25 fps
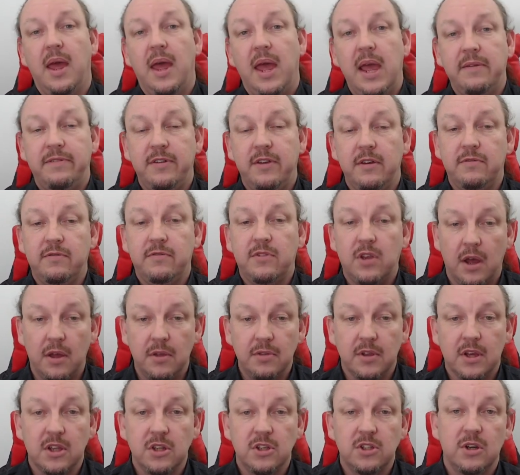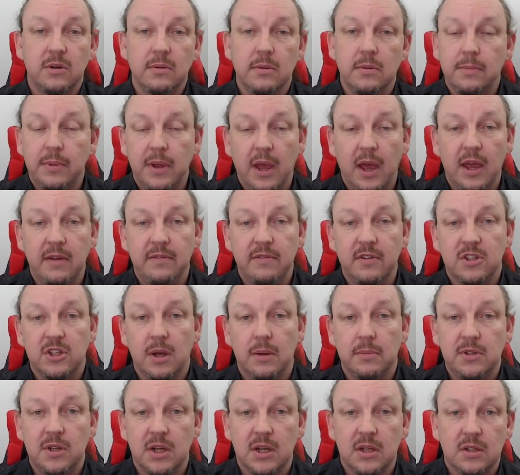If you've done the consumer behavior
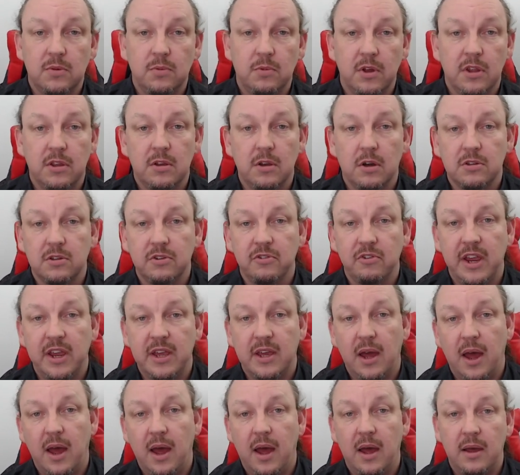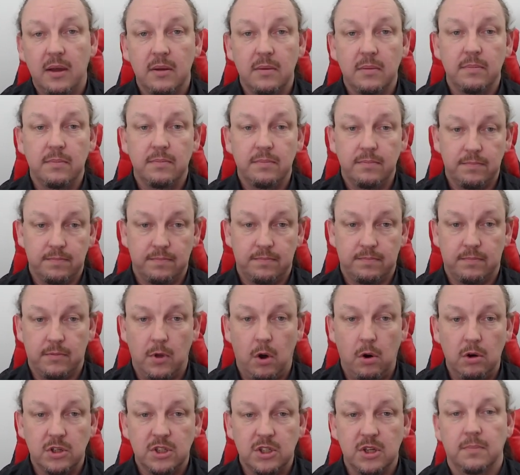subject with Dr. Egar,
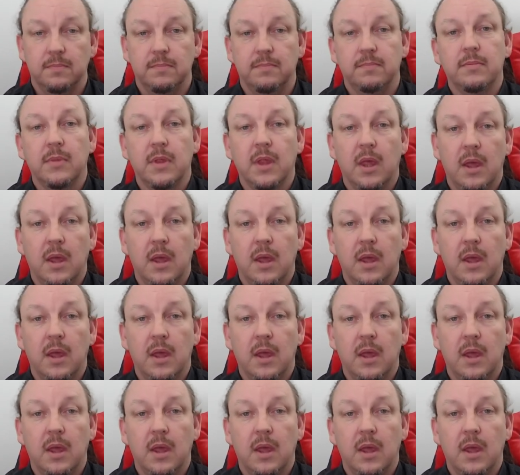awesome.